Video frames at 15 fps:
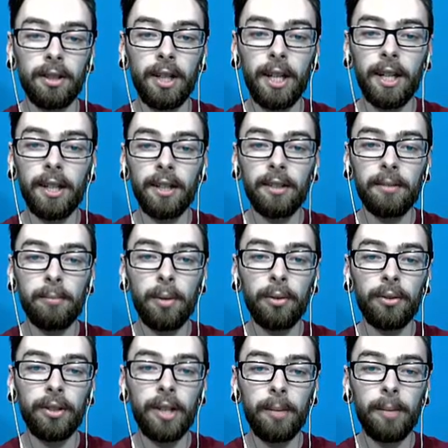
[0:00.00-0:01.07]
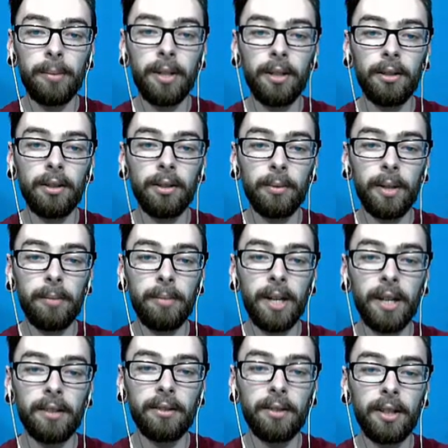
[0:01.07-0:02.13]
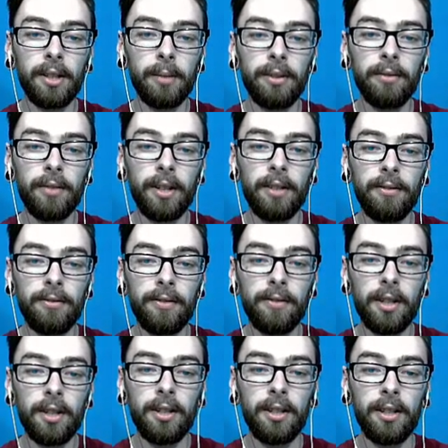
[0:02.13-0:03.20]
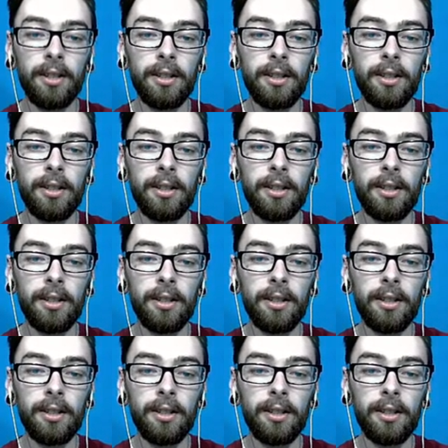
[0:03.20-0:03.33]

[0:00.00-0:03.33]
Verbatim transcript: And it's mostly uphill on the way back, so that wasn't very fun.